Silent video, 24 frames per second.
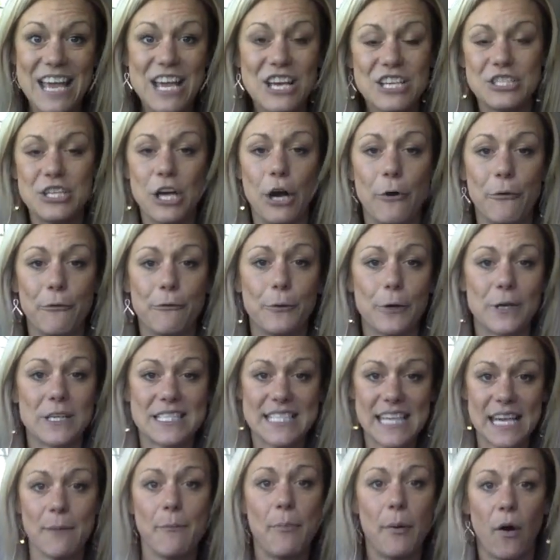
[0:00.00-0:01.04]
So, for
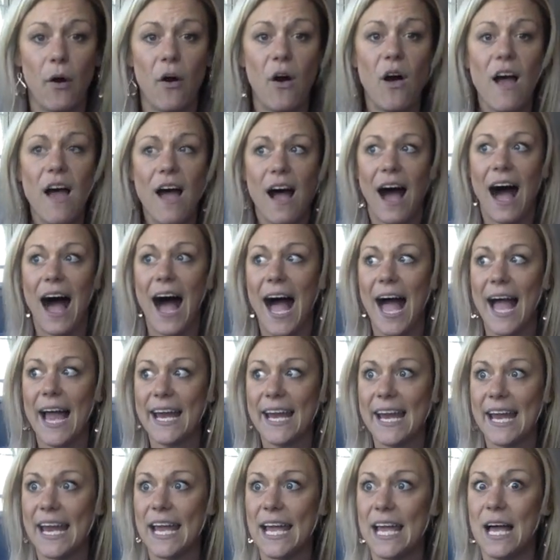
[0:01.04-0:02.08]
example,
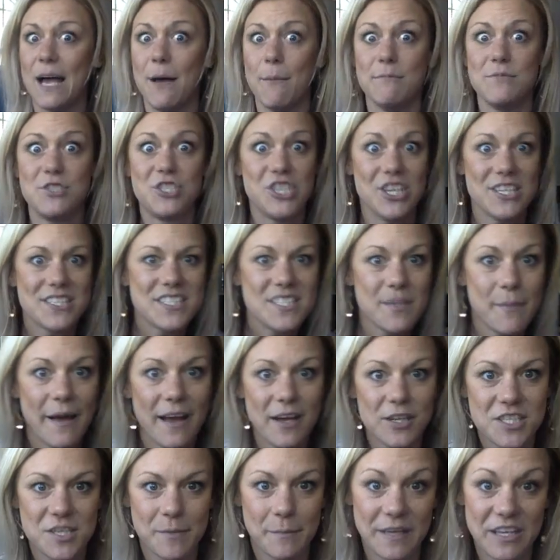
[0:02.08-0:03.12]
I am just
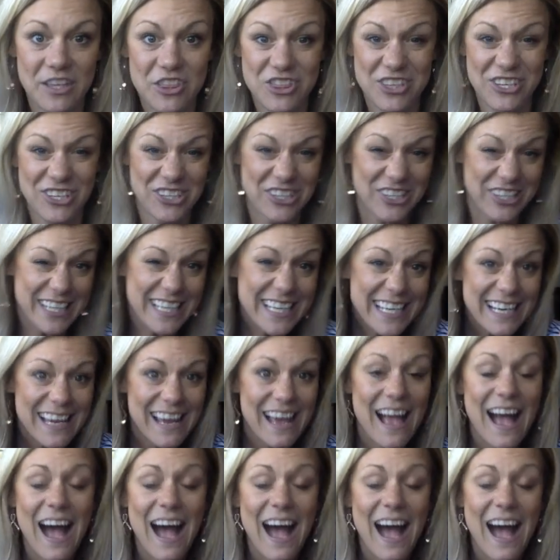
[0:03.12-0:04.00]
about to be 30.